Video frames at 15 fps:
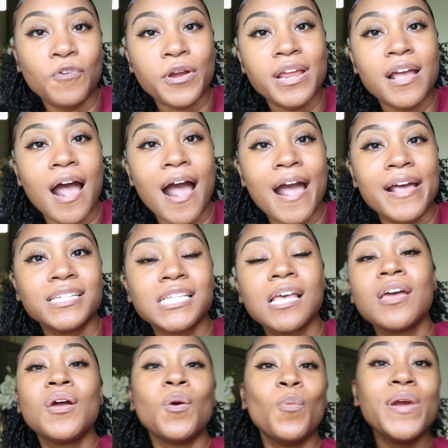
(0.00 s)
for you guys.
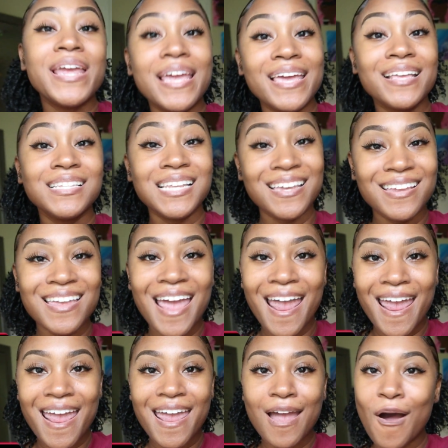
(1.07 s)
We hit ten
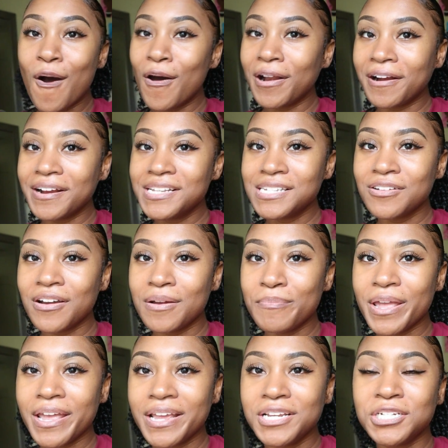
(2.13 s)
K on our Instagram
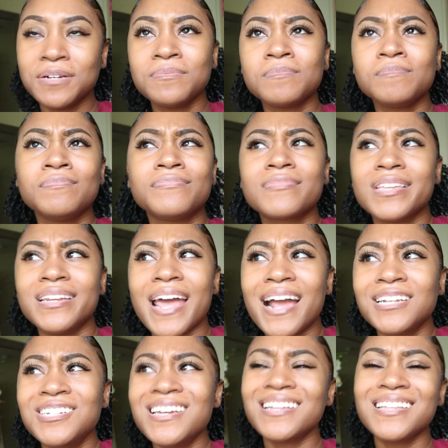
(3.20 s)
page. And
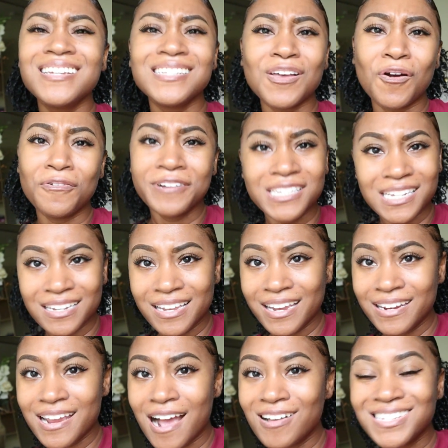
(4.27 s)
actually, I think it's over ten
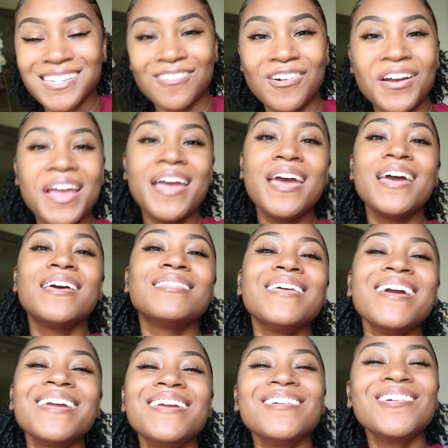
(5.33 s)
K now. So
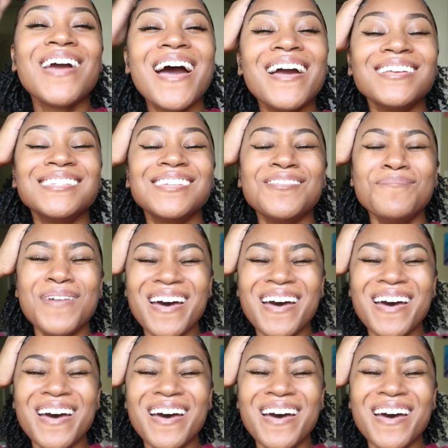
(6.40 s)
thank you guys so